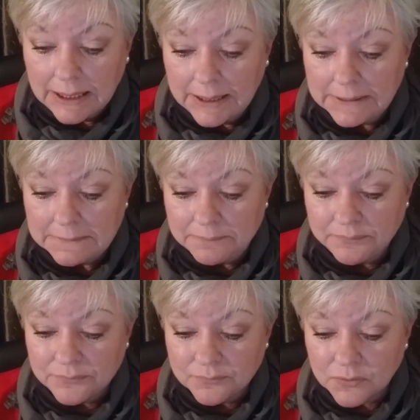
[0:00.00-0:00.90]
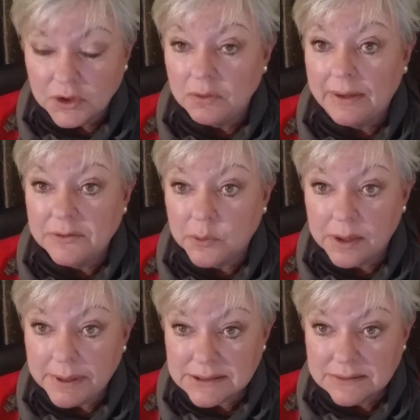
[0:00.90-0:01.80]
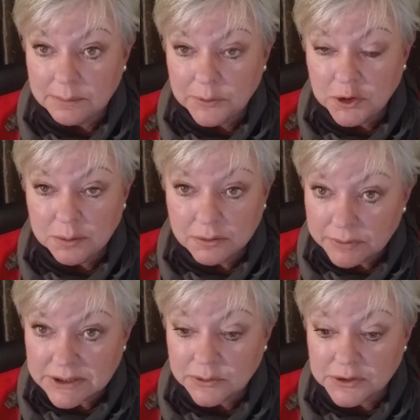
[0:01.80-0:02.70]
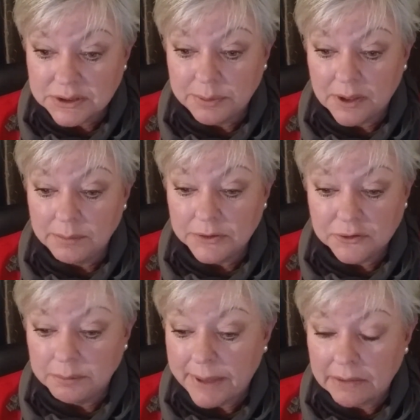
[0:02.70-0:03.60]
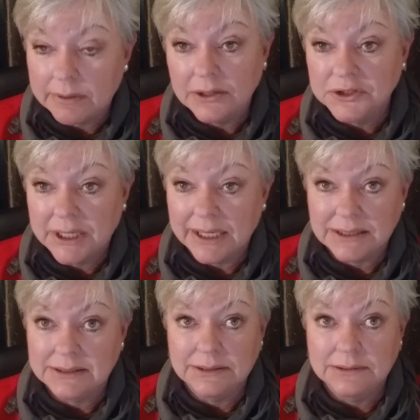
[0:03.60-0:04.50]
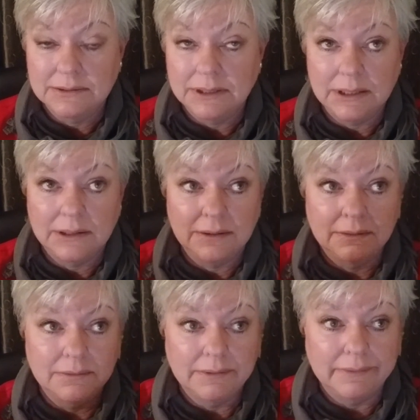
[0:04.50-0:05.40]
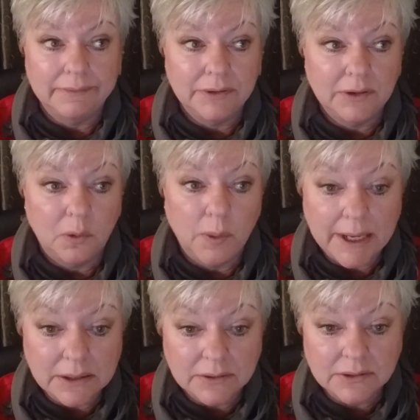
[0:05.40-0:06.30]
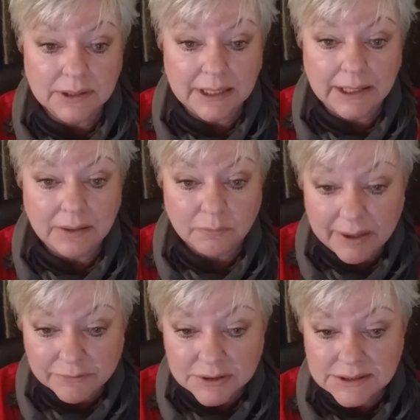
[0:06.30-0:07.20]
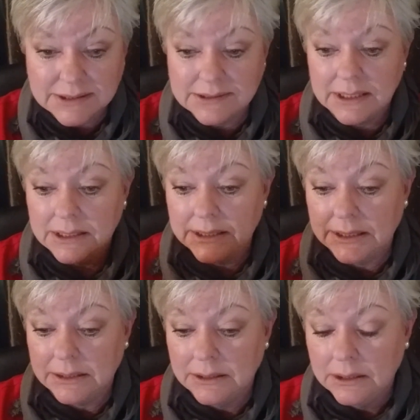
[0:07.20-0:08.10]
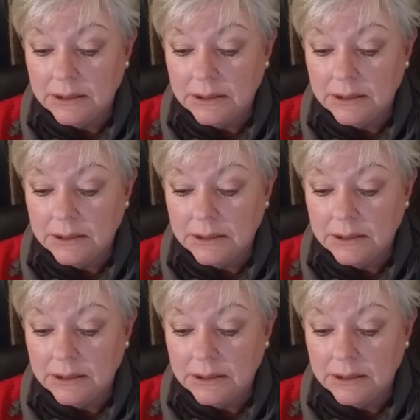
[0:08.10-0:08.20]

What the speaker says: You don't have to worry about some human resource department doing background checks and waiting to get references done and